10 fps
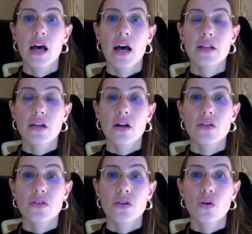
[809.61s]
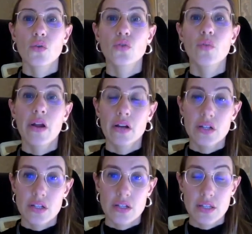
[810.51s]
and also new
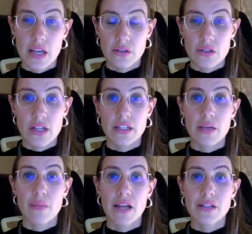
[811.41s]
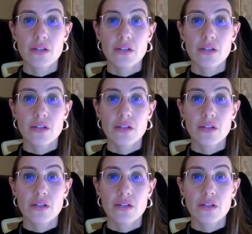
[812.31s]
migration status that applies